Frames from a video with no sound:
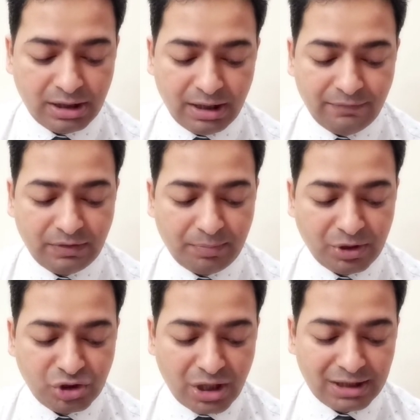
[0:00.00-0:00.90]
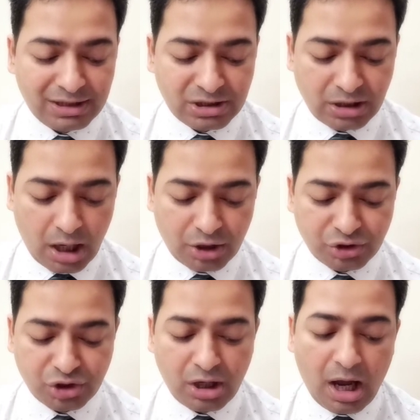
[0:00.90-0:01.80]
if the panchayat is
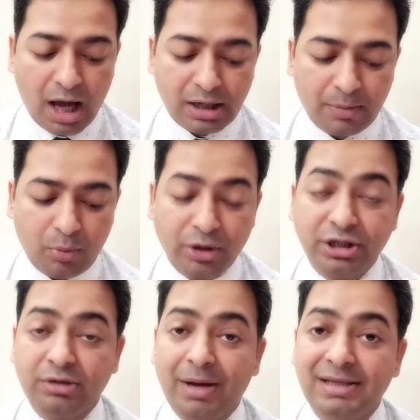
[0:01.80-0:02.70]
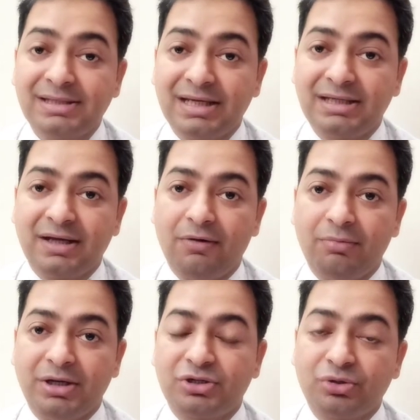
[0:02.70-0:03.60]
large, are appointed by state government.